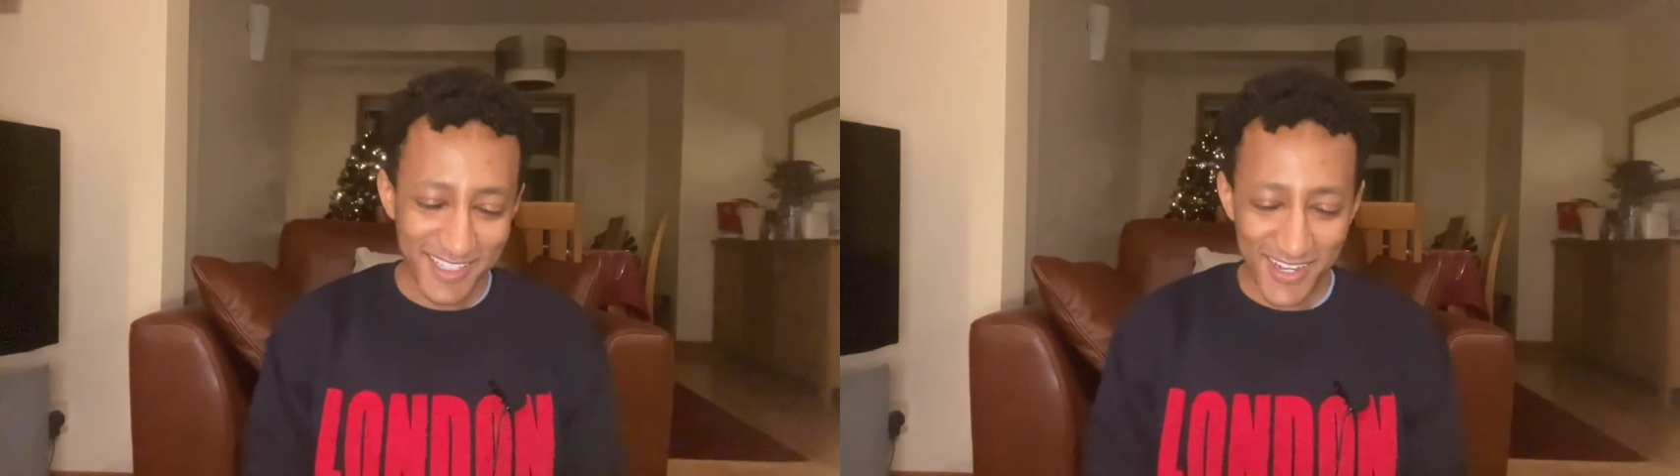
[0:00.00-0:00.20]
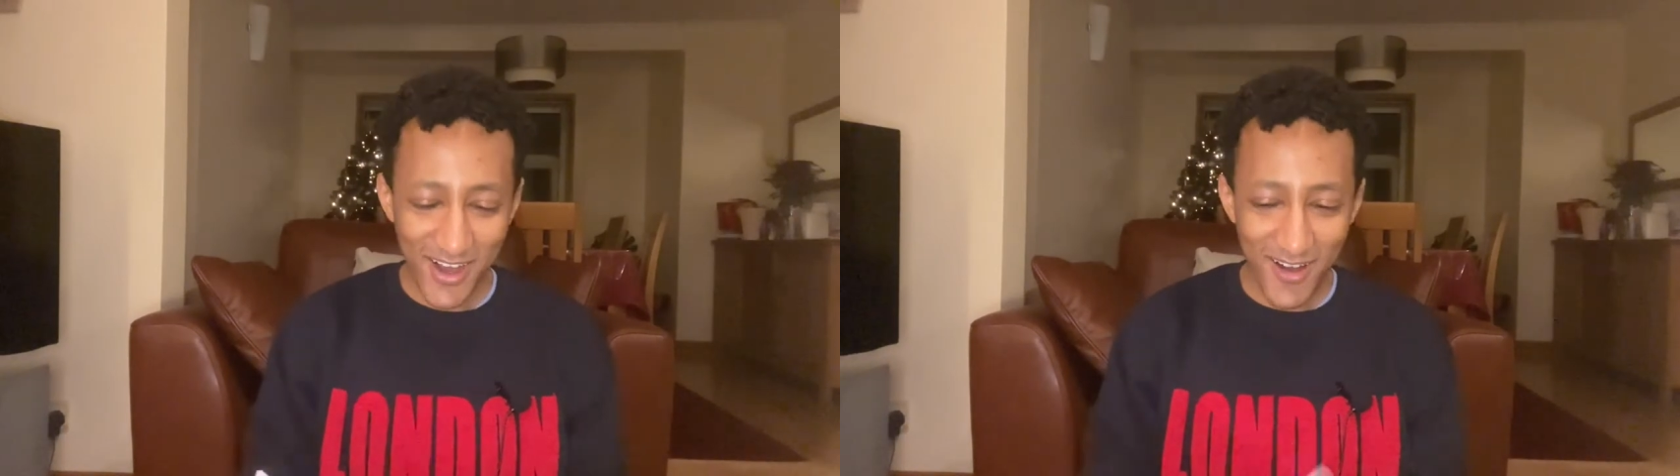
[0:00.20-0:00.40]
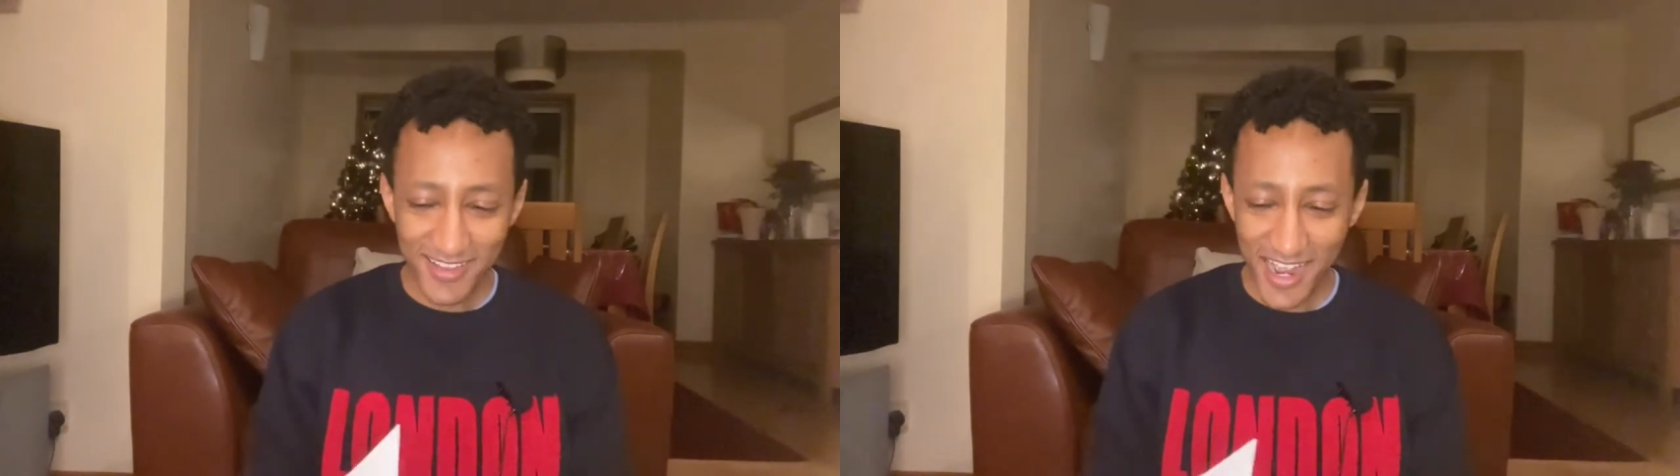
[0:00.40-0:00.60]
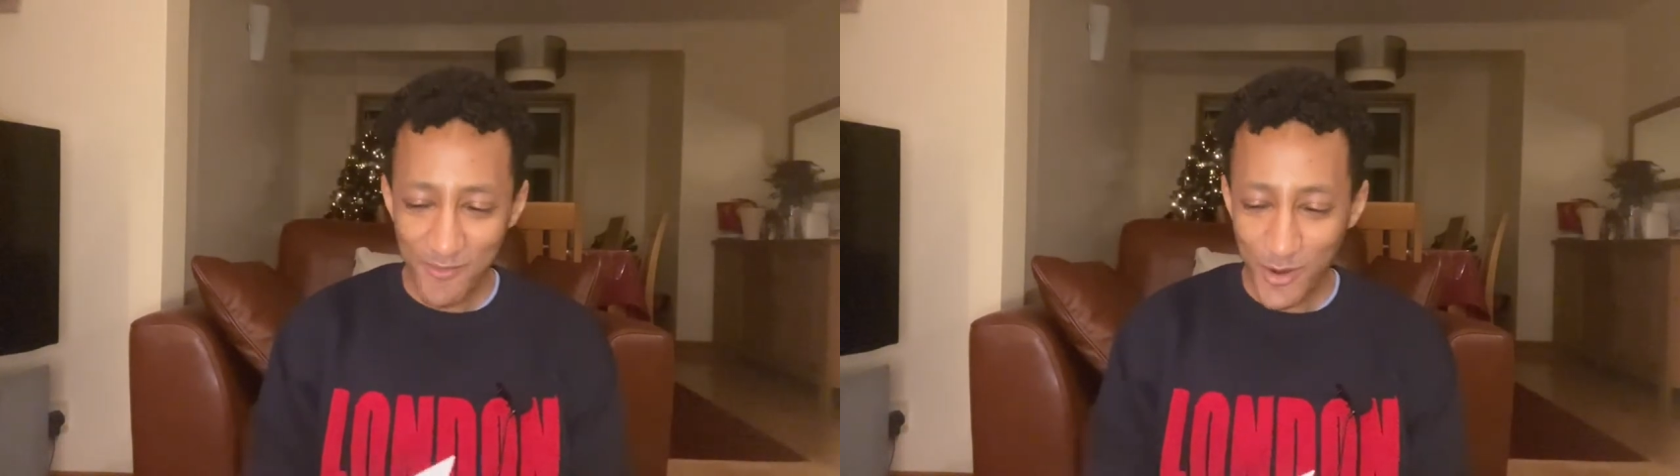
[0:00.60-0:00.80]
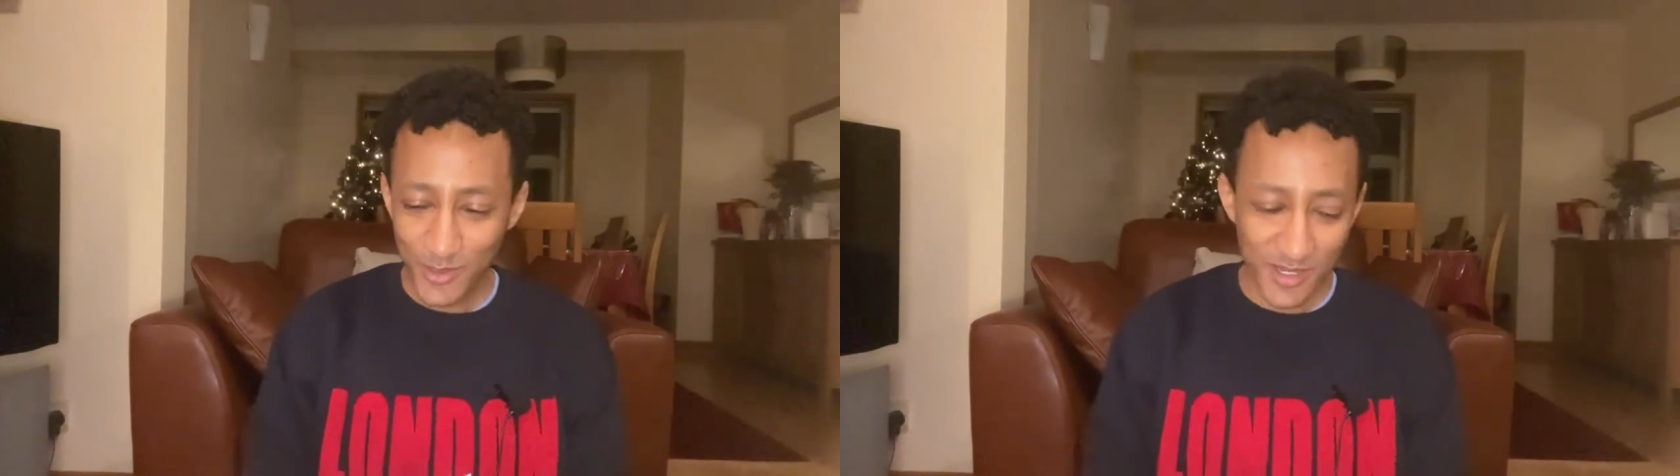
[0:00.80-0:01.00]
the card that I
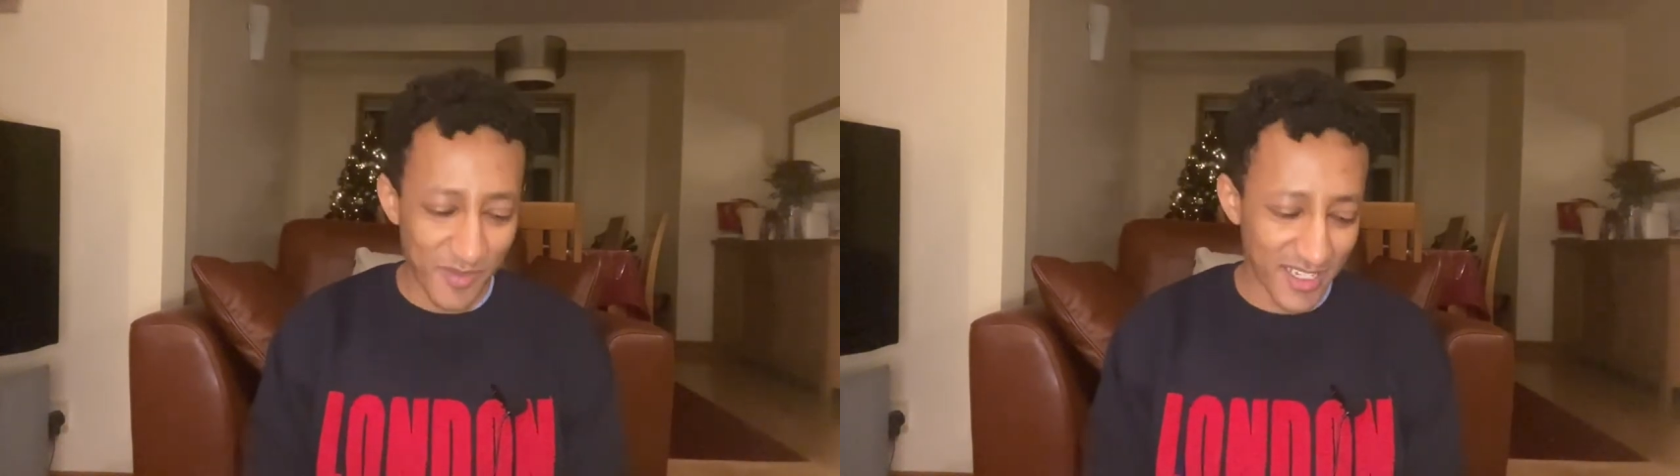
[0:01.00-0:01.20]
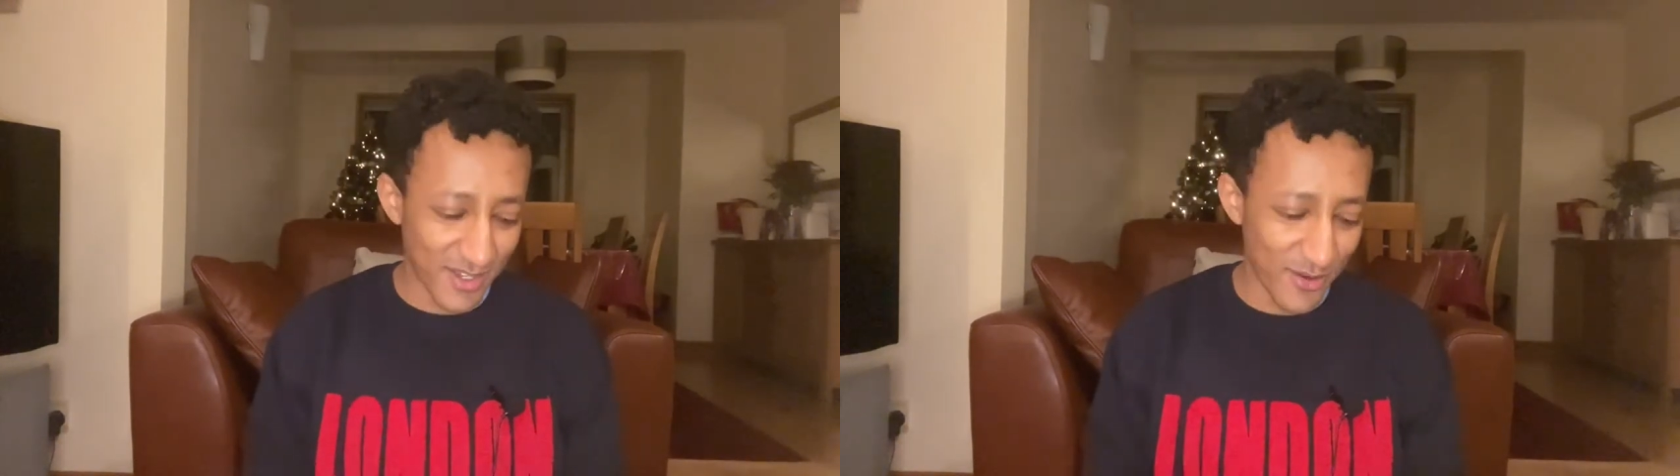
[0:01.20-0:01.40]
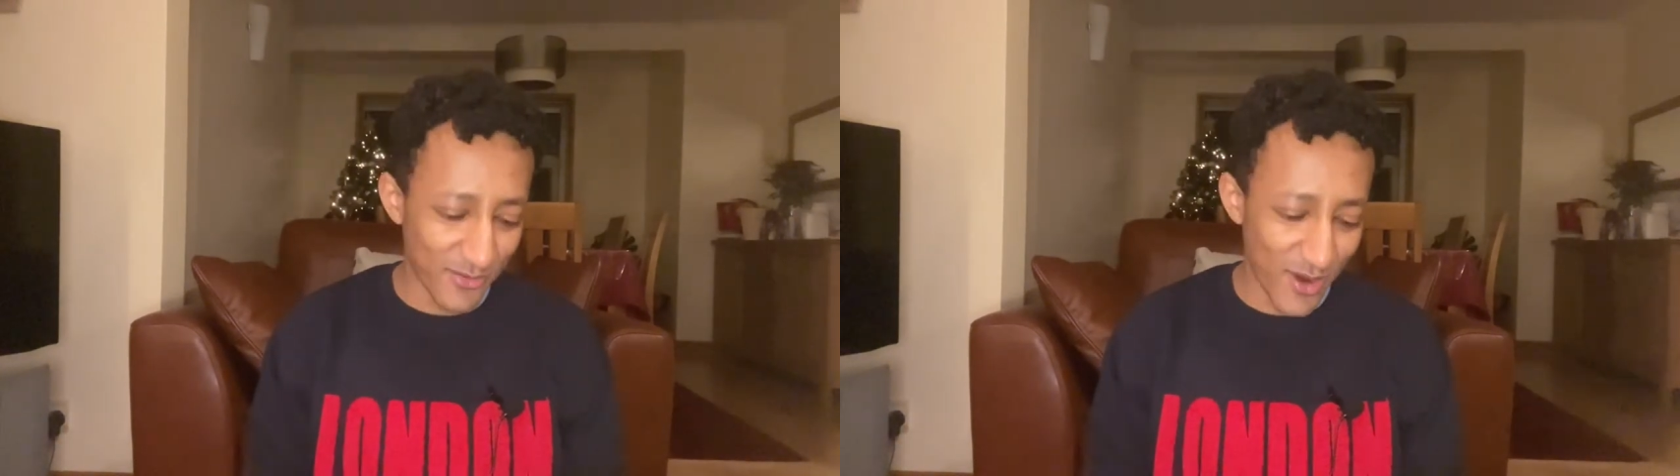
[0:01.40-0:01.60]
wrote to myself,